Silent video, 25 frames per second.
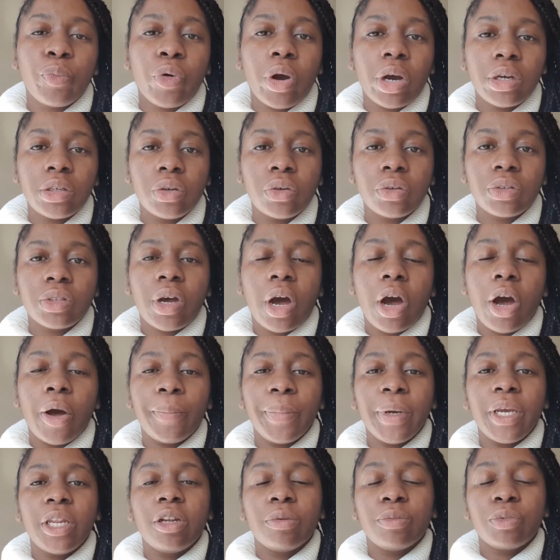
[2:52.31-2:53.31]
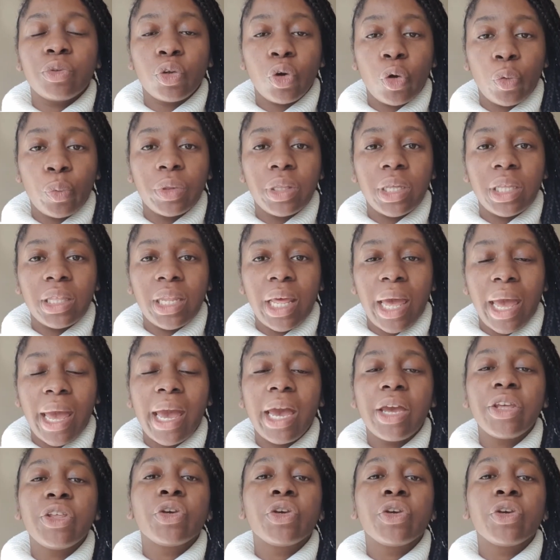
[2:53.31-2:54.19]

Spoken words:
products aren't being absorbed within the hair,